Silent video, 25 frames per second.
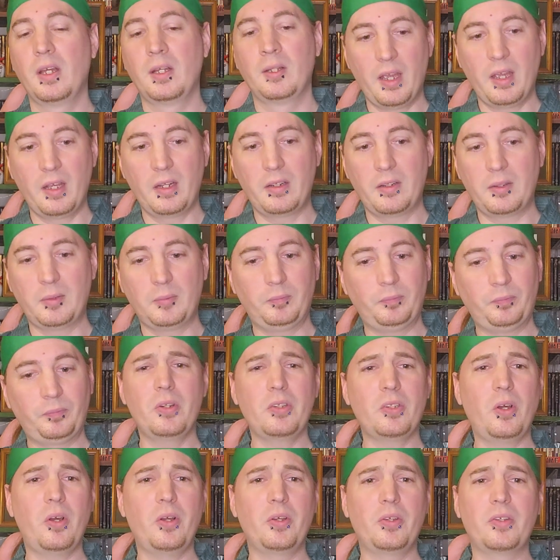And
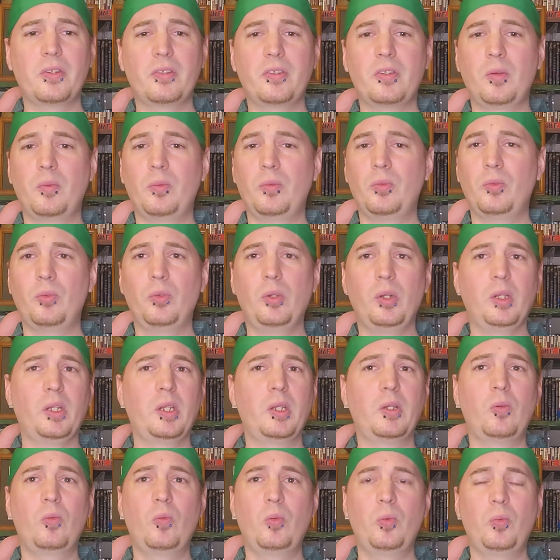there is also some
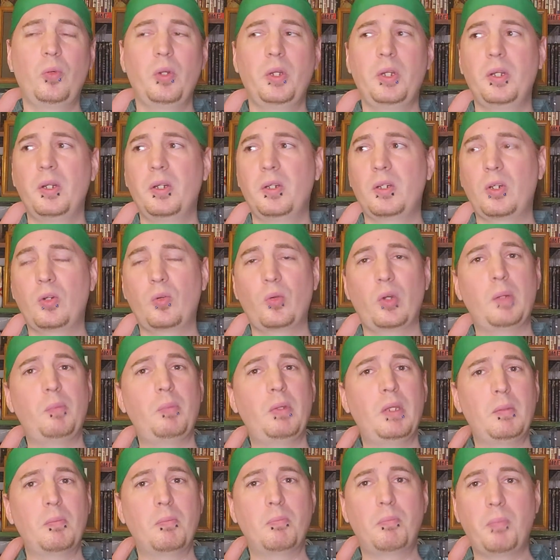really weird
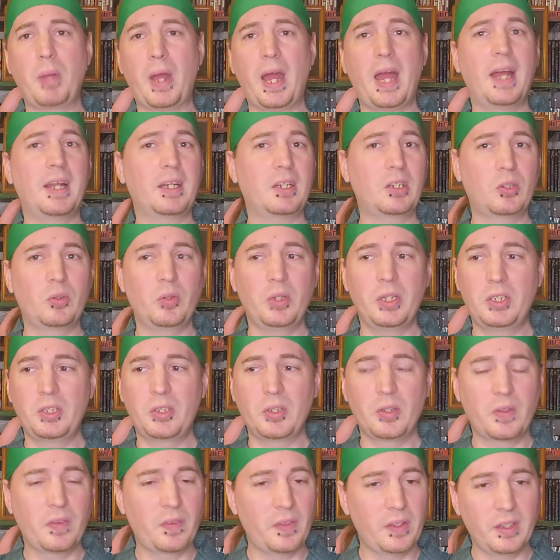creepy bat
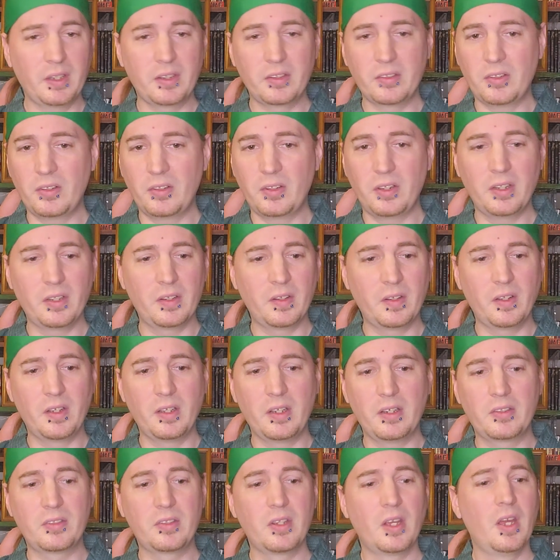creature things that are in
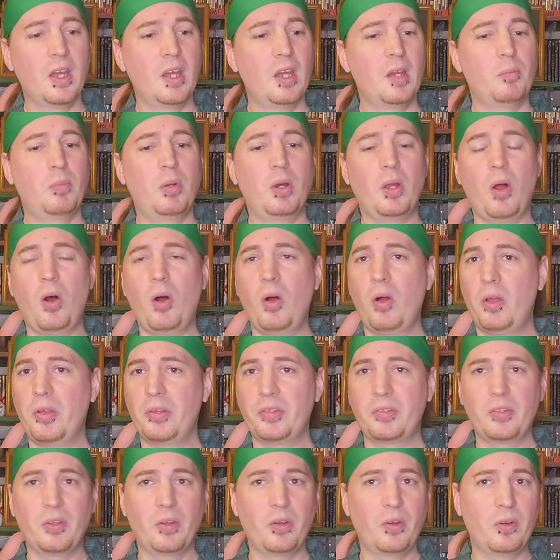this, but
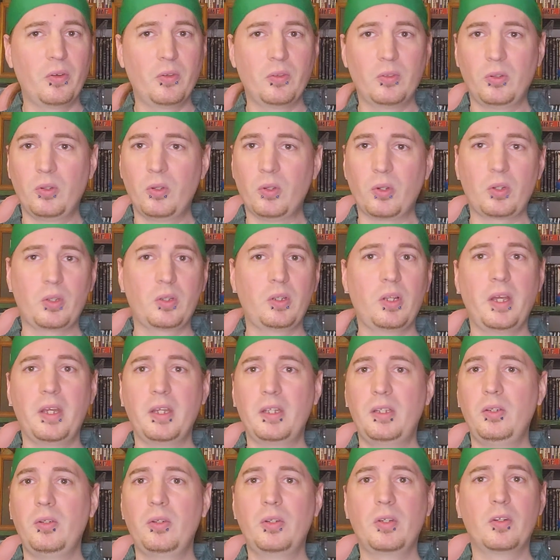also look
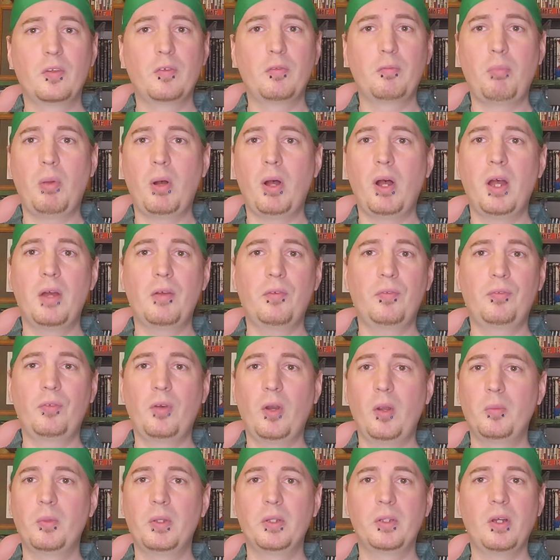like you could have bought
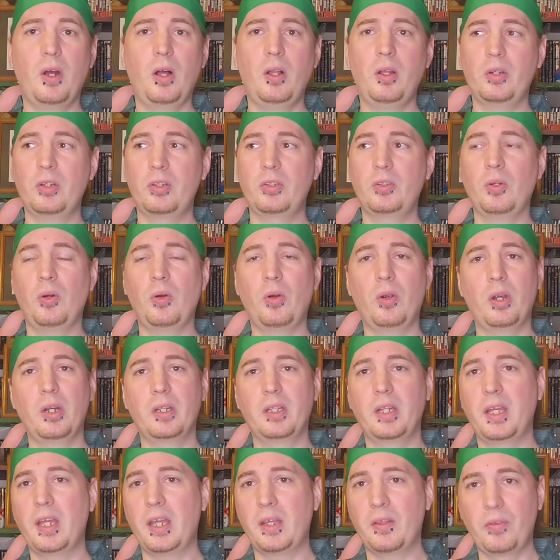from the dollar
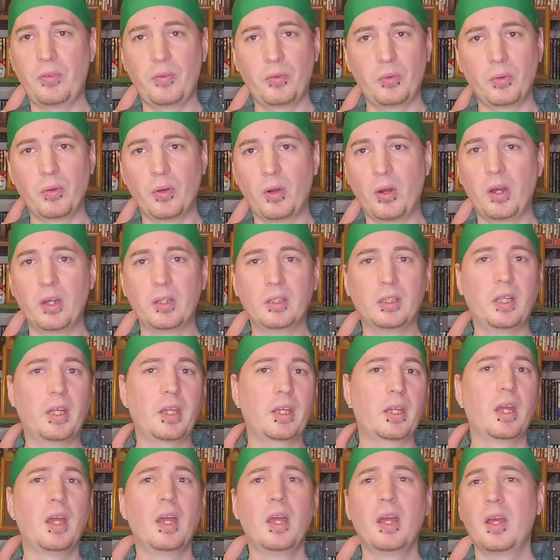store, and they threw on
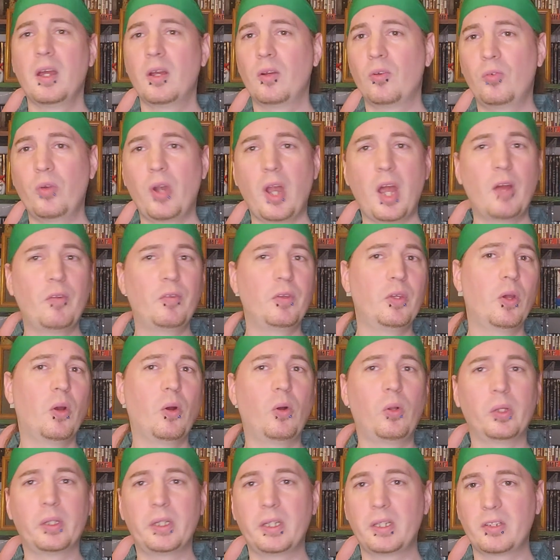like
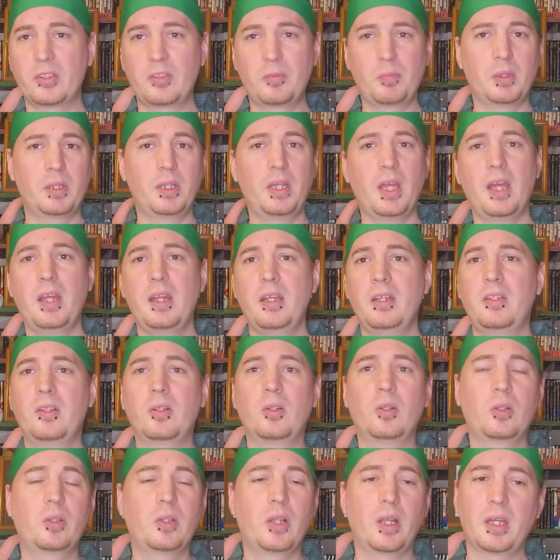ravioli and spaghetti
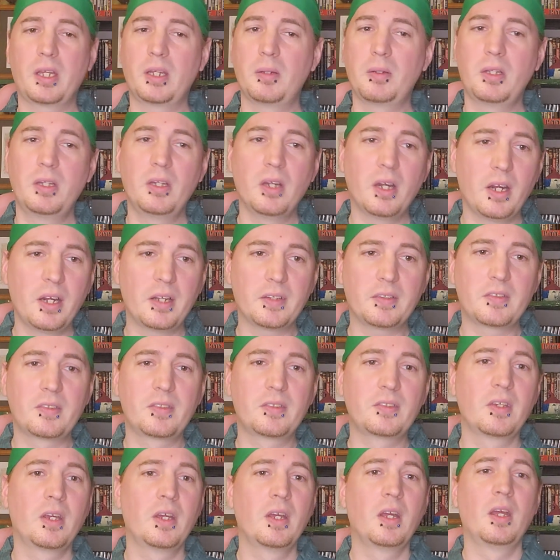to look like
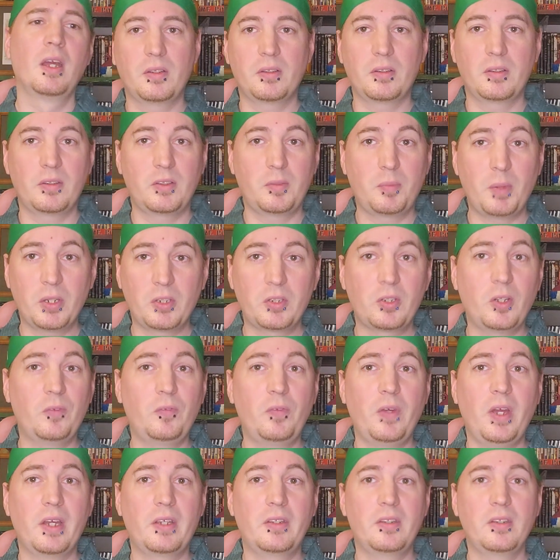guts. The special
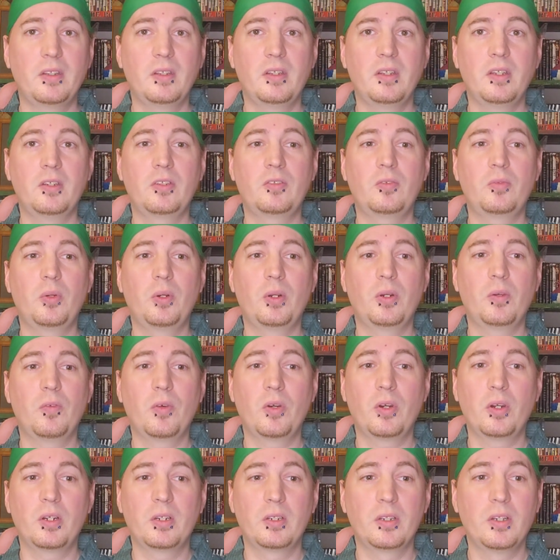effects in this
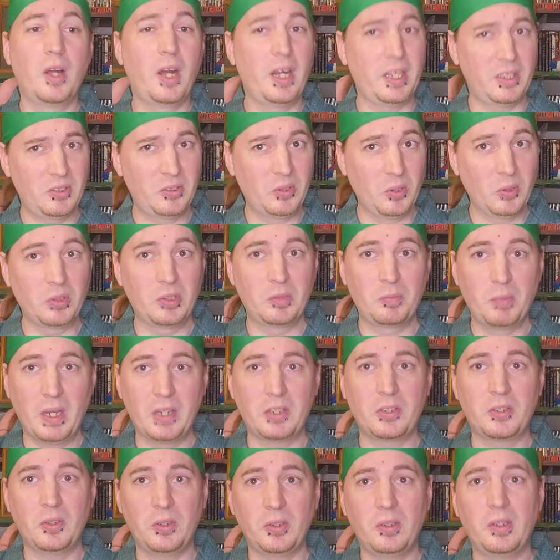were not so
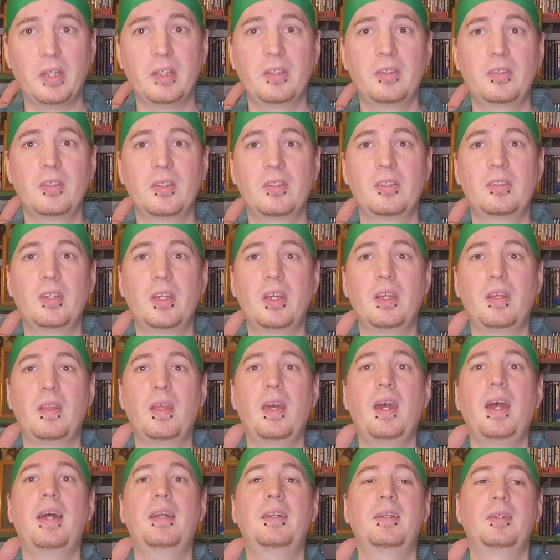special, let's just say
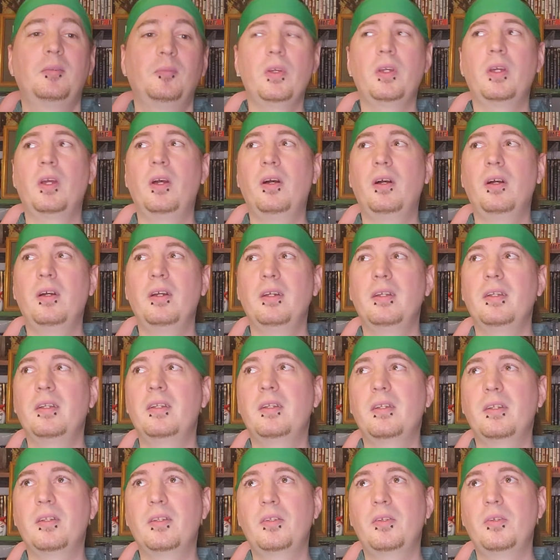that. Moving
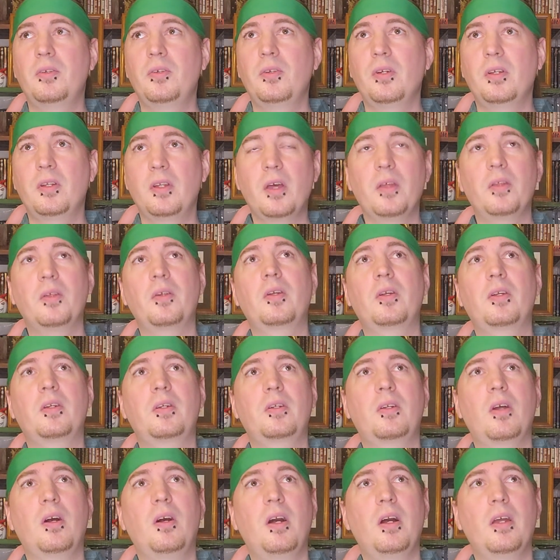on to another
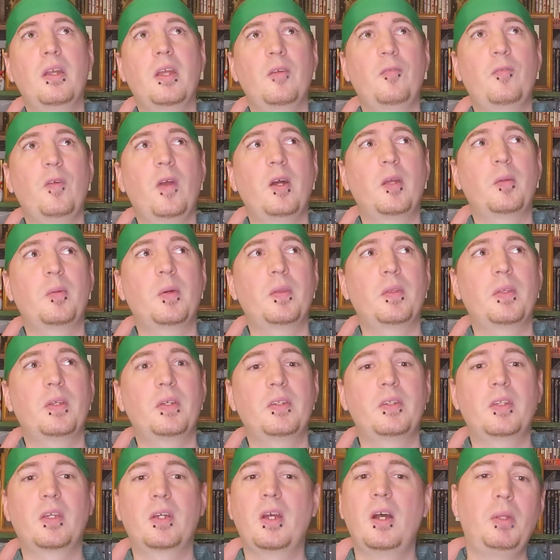con I found about
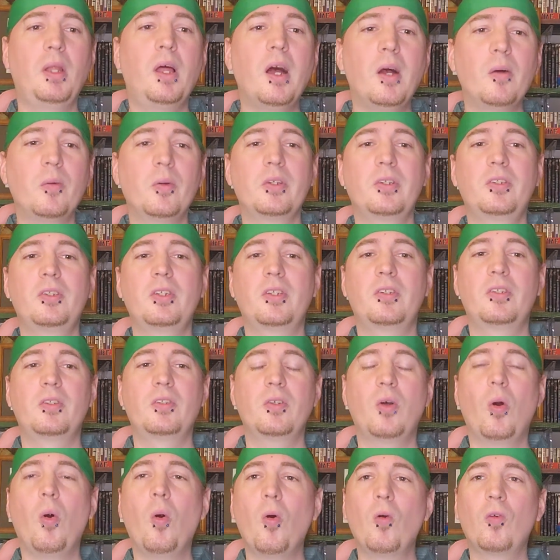this, the plot was
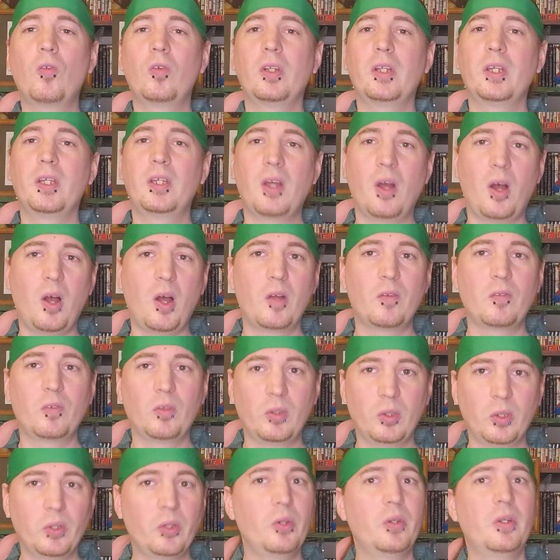just overly
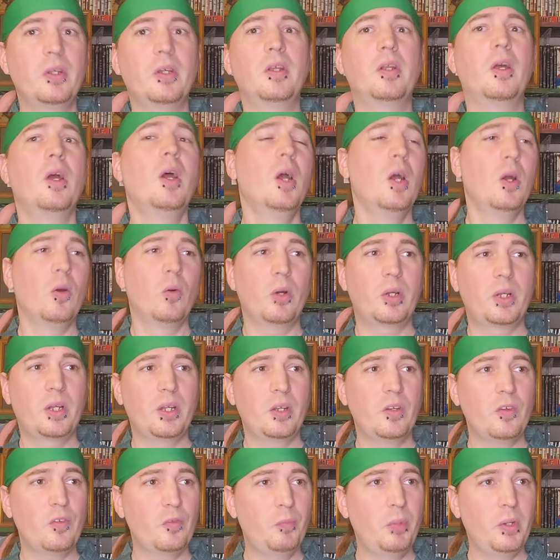convoluted. What
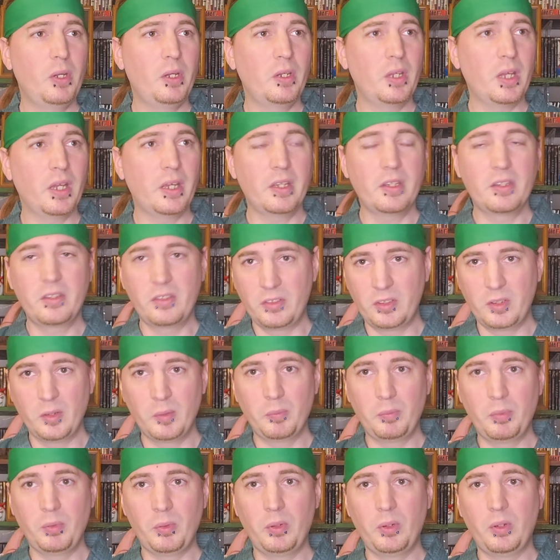could have been a
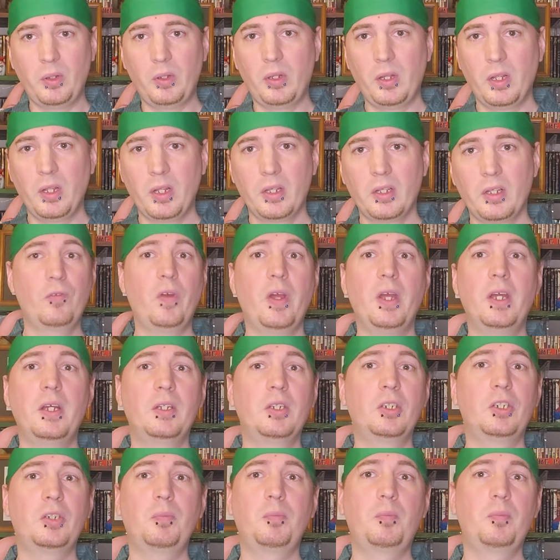simple
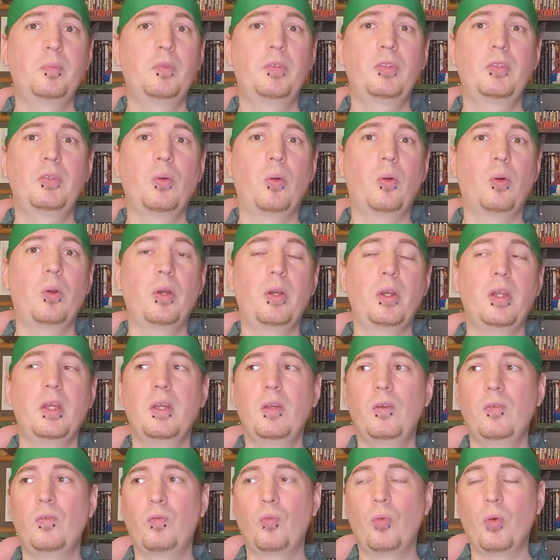revenge
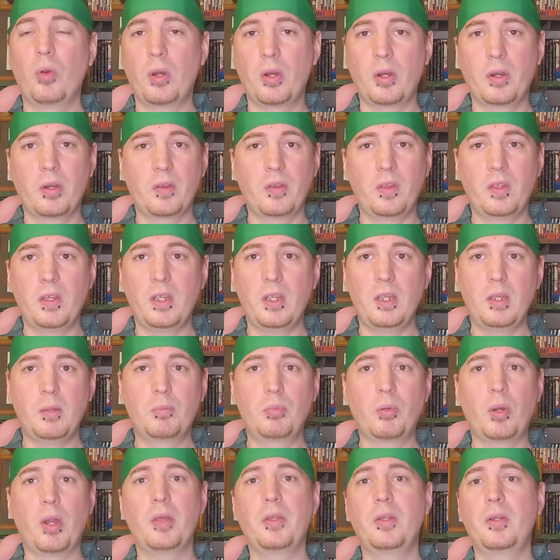story where the
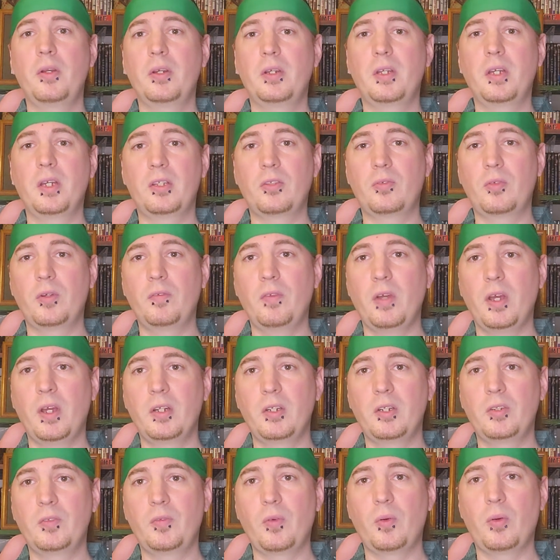brother gets
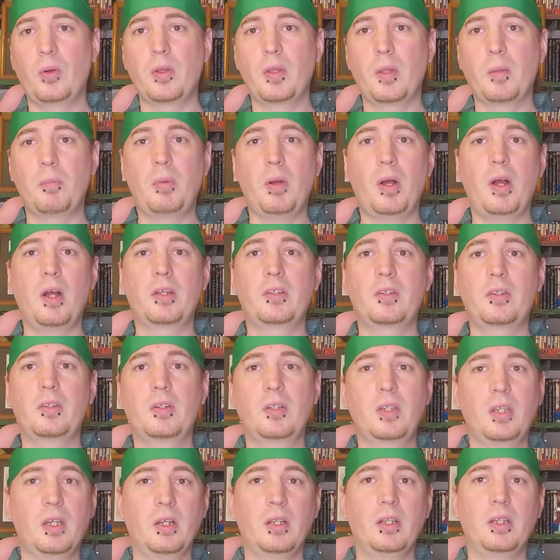revenge for the
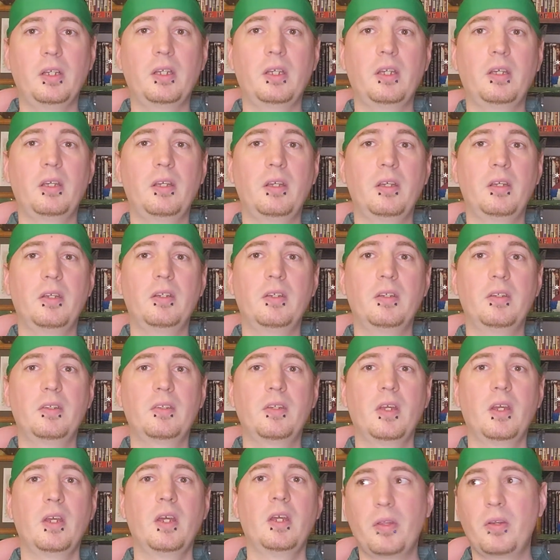boxer killing
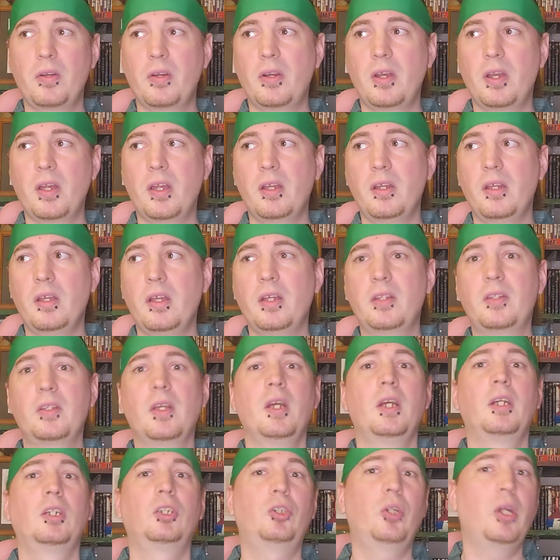his brother in it,
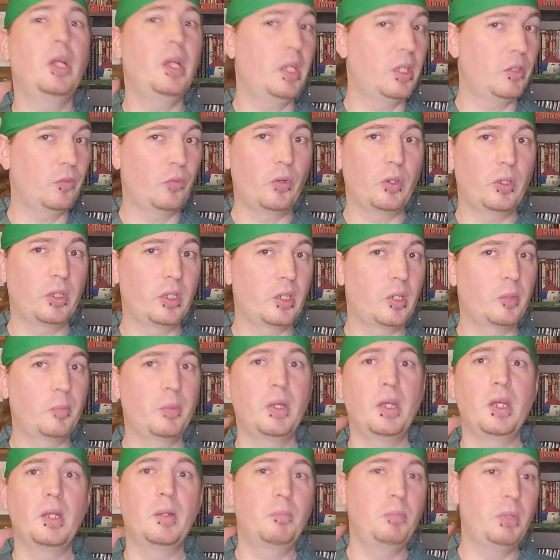training for a little
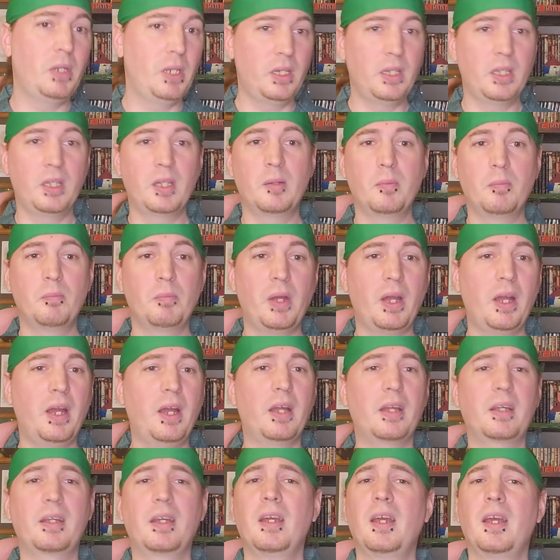bit and beating him
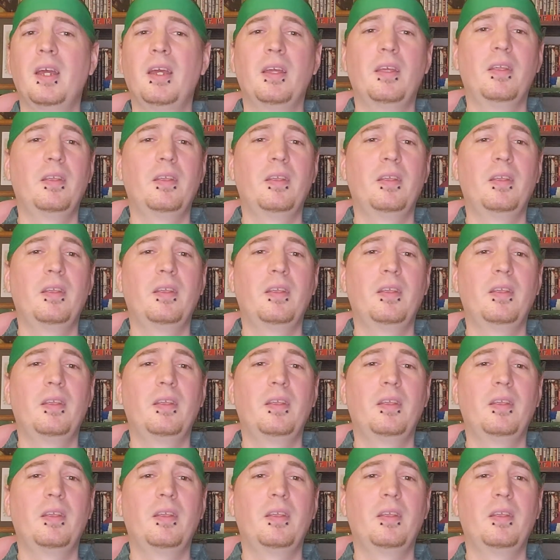back.